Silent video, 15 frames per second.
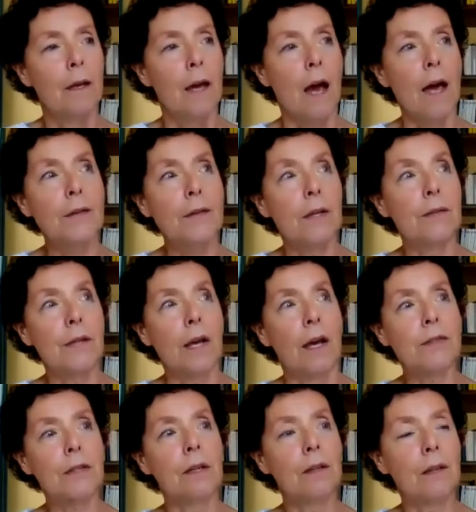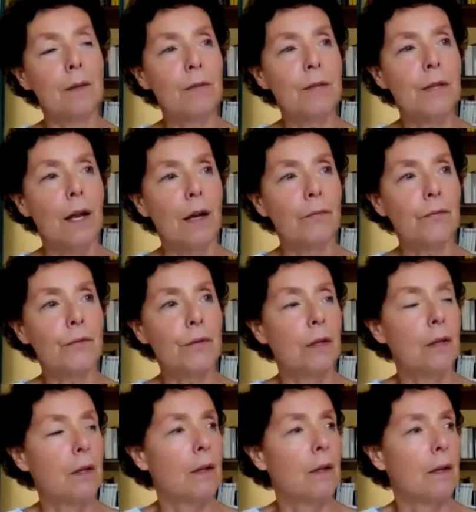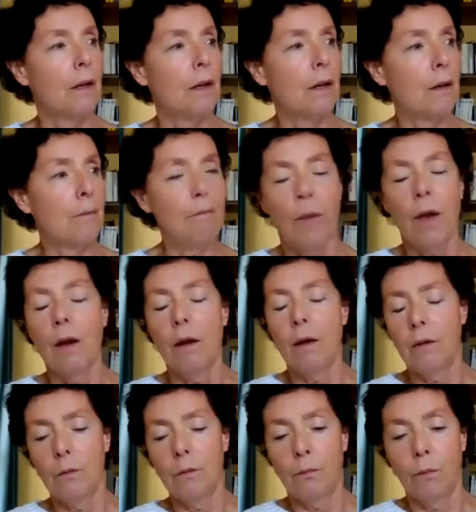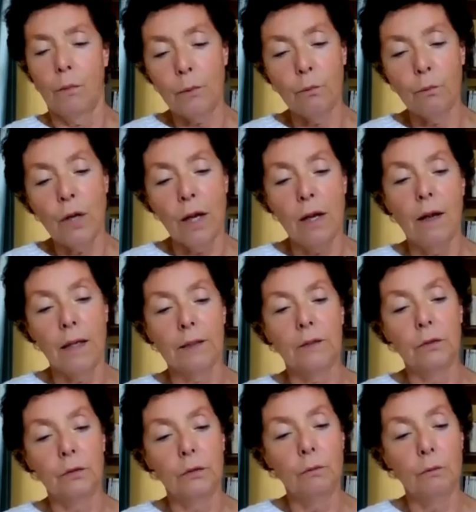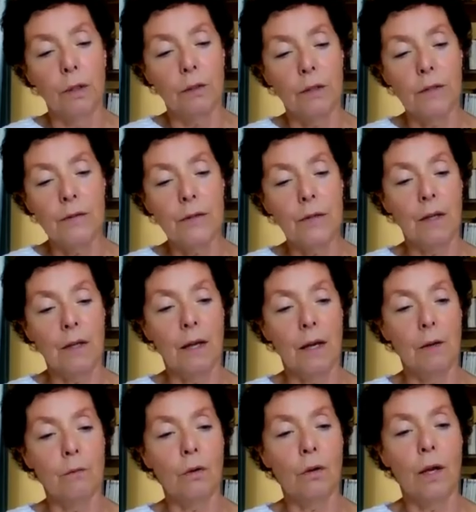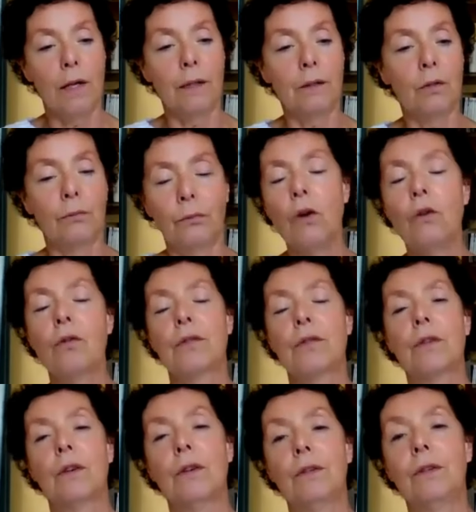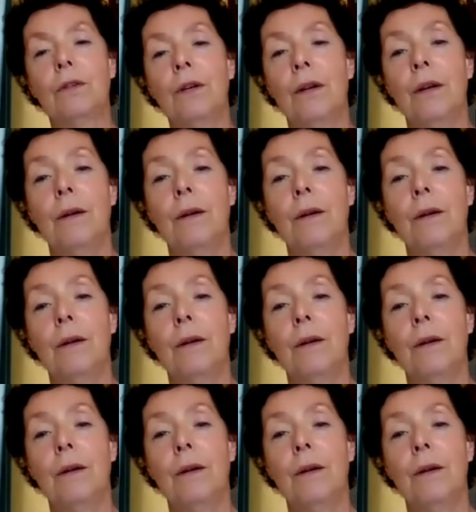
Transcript: as, is asking themselves um, what would i like to what is it that i would like to focus on